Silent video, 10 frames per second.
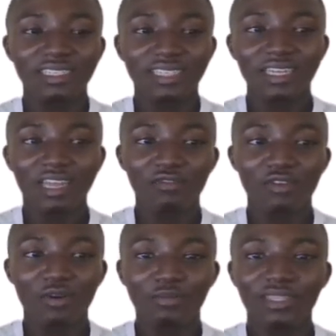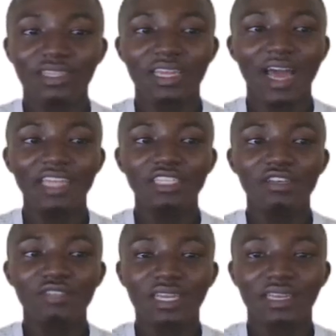standard form. The
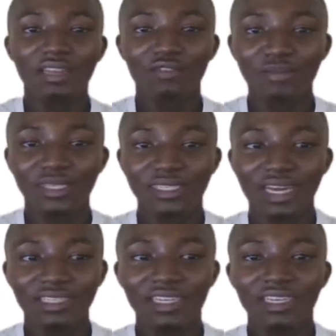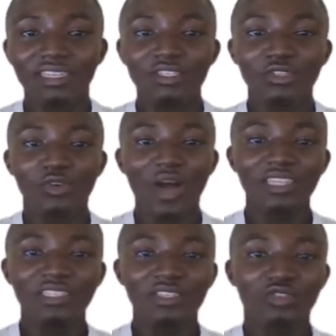idea of standard form is that your
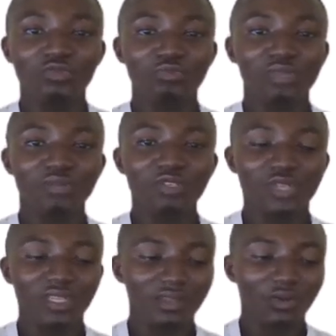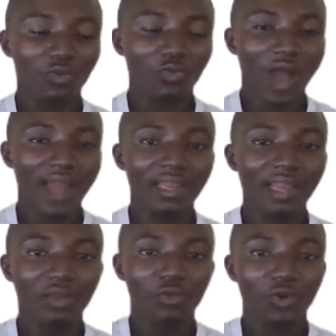answer should be between
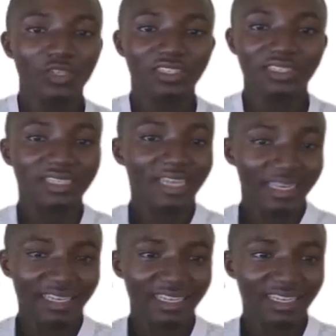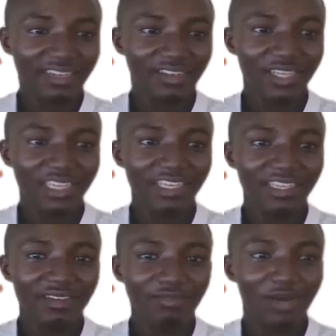1 and what? 10. Okay,
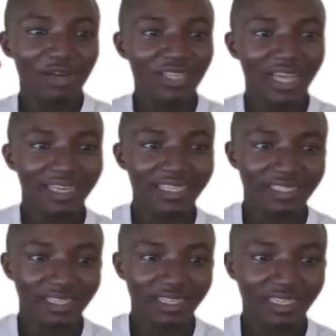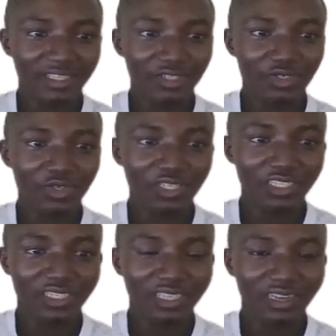but look at this thing. It's
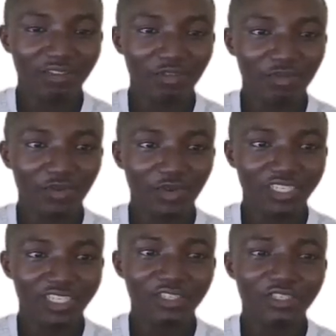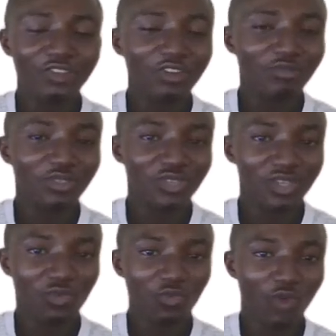not in standard form because it's not
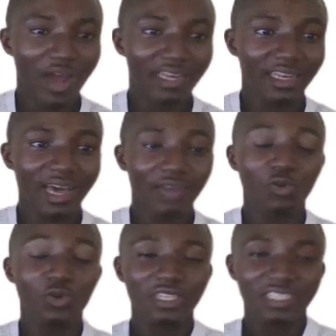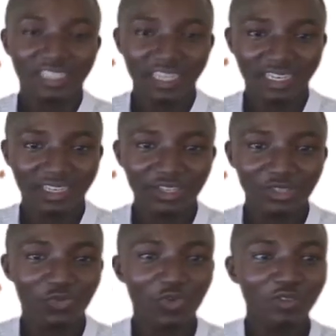between 1 and what? 10.
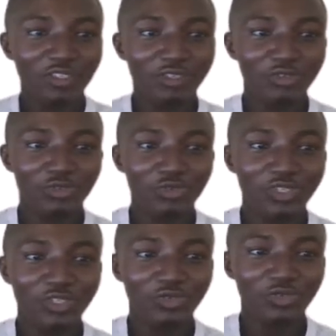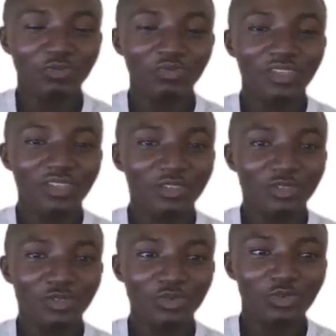So what you need to do is to
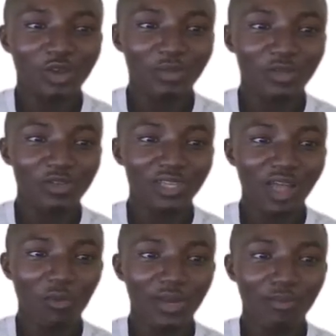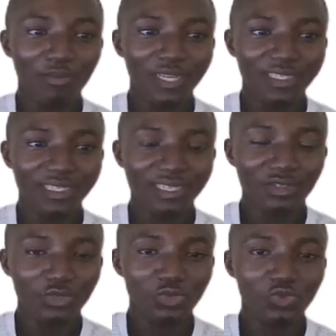look at where the point is
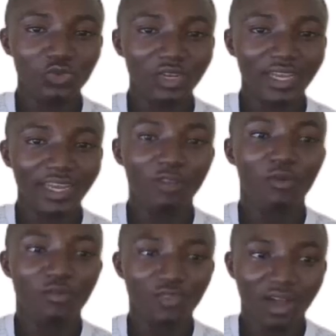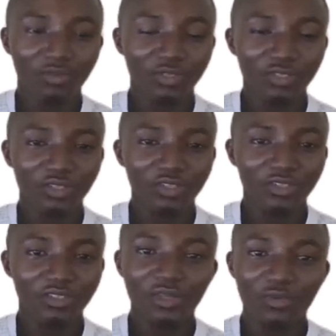and do a number of counts
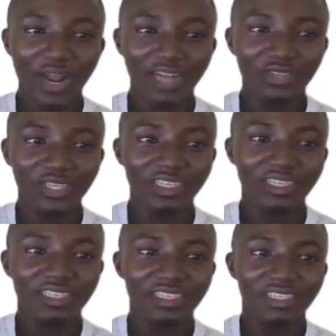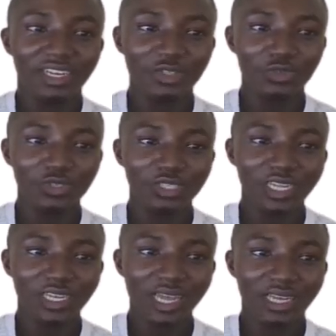to the right, okay? Yeah, so
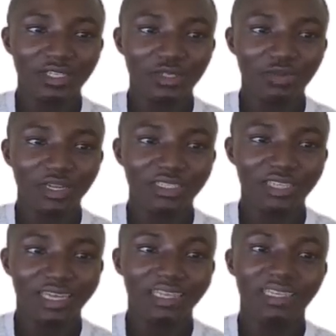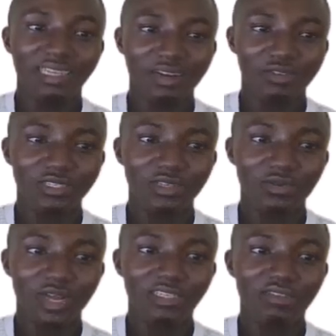standing at this point and count to
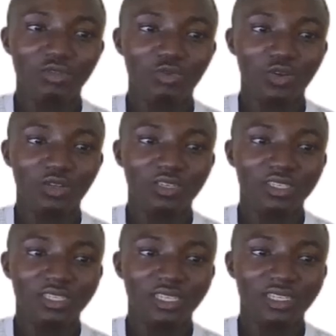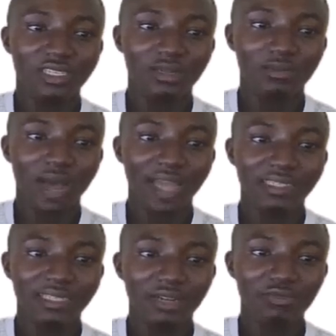the right gives you what? 6 by
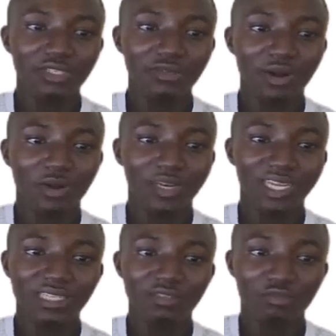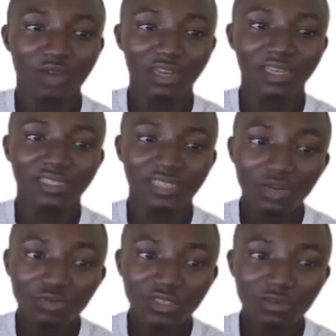10 raised to the power -1.
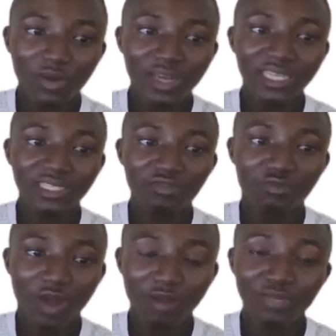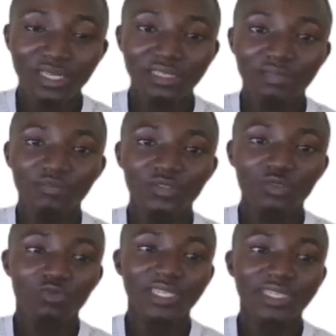10 raised to the power -1 means
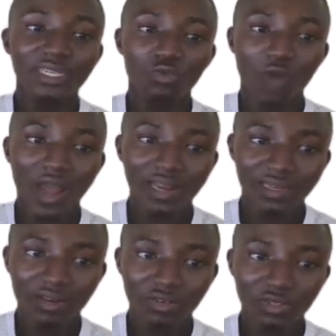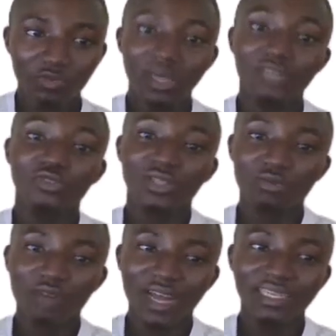we did one count back to
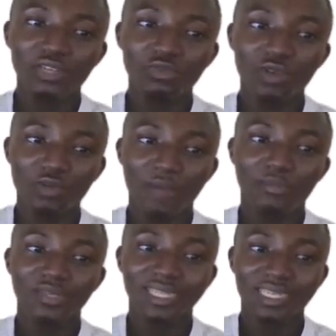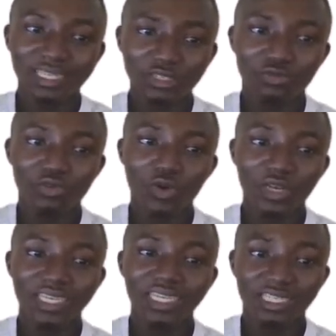the right. That's why we are presented to be
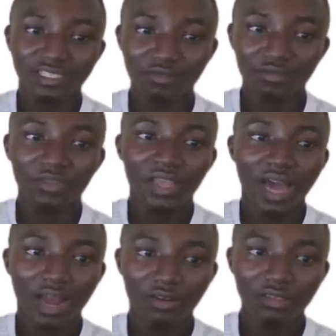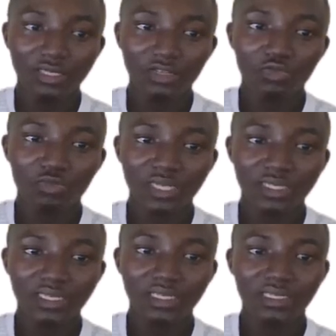what? Negative. And still you
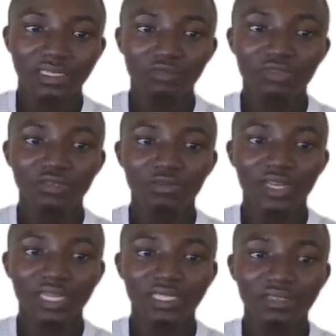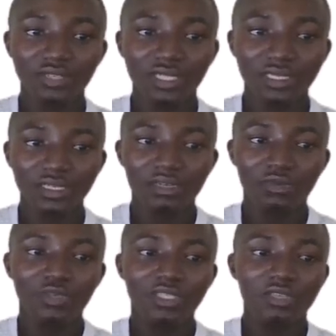maintain this 10 raised to the power -6,
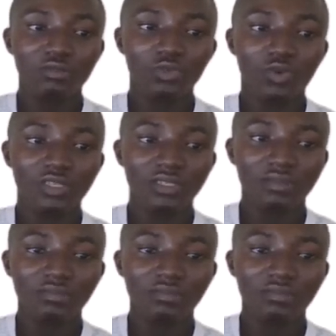which gives you what?